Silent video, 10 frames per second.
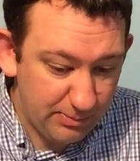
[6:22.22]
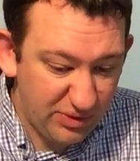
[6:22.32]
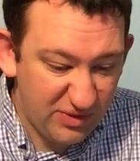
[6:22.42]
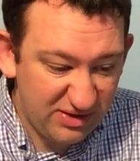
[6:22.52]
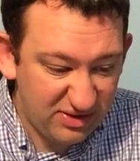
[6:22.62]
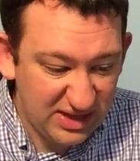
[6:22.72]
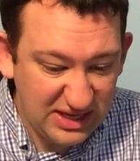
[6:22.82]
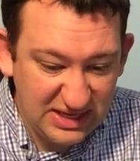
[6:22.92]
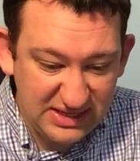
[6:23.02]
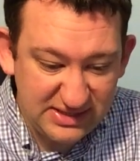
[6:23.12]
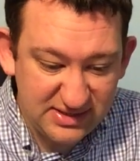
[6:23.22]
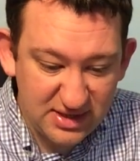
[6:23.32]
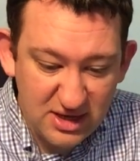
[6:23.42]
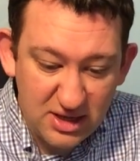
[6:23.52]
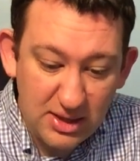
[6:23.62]
Defense of the East.
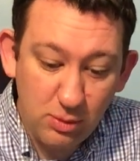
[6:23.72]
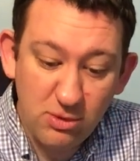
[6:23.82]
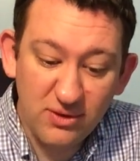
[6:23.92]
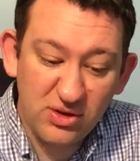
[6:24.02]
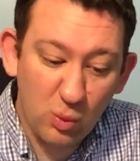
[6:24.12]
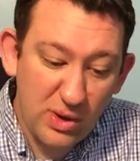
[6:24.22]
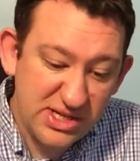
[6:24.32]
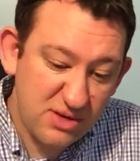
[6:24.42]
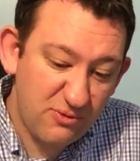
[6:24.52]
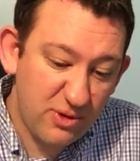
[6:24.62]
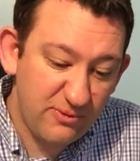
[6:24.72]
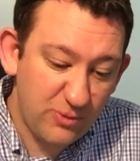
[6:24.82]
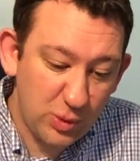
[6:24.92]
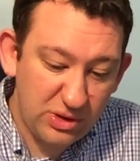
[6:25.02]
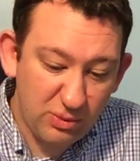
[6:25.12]
Then we move on to the Western Front,
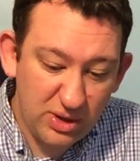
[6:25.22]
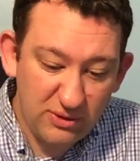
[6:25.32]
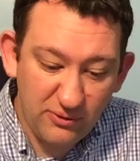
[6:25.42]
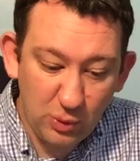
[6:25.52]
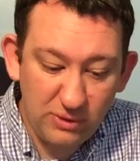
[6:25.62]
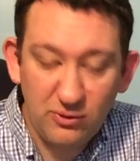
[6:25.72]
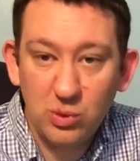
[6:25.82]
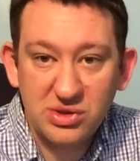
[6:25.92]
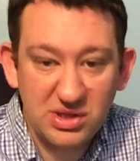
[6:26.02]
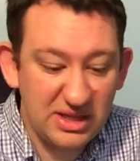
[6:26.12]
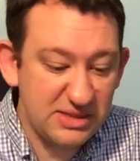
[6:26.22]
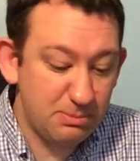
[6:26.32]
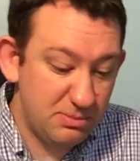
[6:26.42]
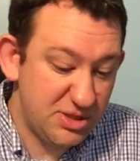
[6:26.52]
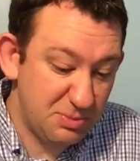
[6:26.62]
43 to 44. So that
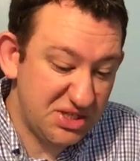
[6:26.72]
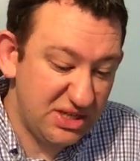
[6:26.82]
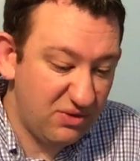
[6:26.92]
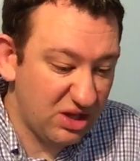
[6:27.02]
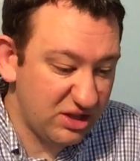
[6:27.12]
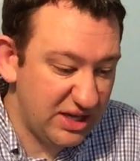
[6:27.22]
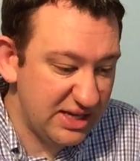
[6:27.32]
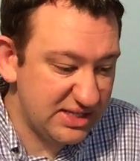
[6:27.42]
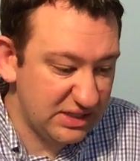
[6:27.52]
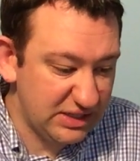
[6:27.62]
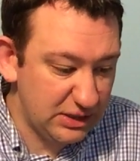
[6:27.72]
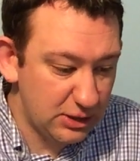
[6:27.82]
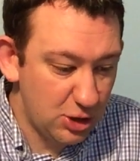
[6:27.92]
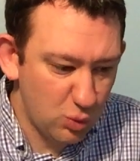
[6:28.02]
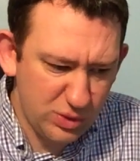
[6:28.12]
specifically Italy,
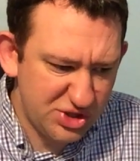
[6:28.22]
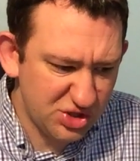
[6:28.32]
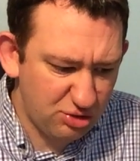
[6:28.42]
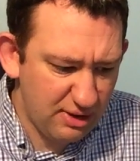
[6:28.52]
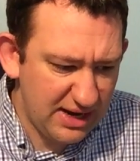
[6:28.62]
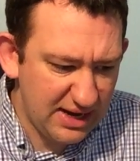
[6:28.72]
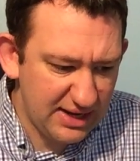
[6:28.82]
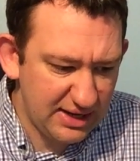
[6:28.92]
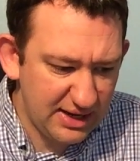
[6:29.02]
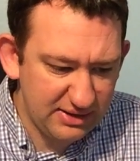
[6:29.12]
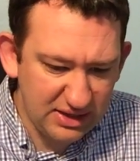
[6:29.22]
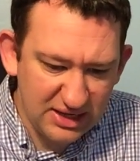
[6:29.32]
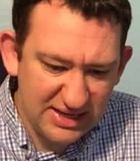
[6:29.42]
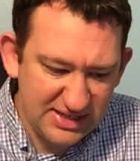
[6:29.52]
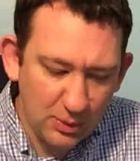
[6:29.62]
which is great, and the
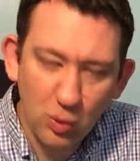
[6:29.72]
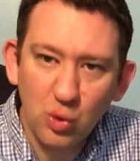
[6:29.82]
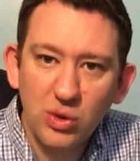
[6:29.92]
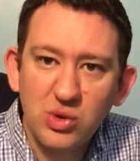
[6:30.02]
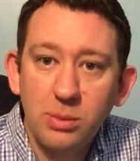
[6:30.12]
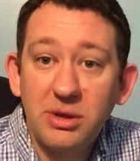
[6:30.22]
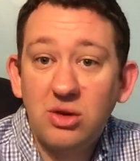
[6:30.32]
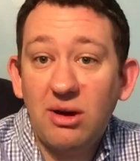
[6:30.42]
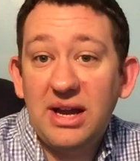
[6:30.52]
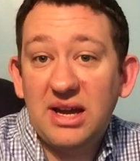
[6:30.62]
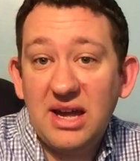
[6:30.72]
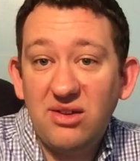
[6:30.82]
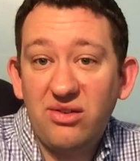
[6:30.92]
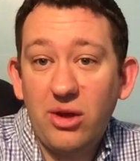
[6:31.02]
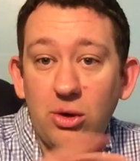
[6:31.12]
Atlantic Wall, which would be great
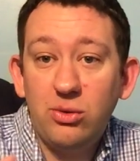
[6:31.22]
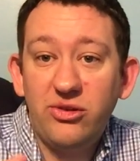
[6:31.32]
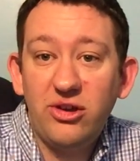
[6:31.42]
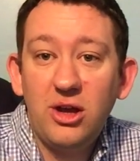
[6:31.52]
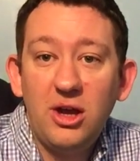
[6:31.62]
against those.